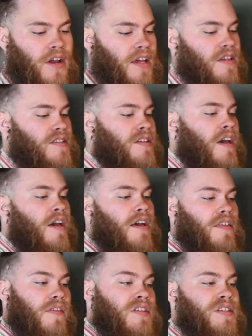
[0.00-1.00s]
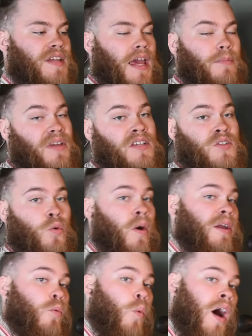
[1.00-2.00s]
is this stamp is
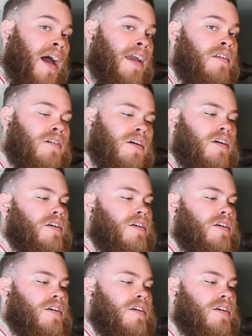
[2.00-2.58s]
quite wide,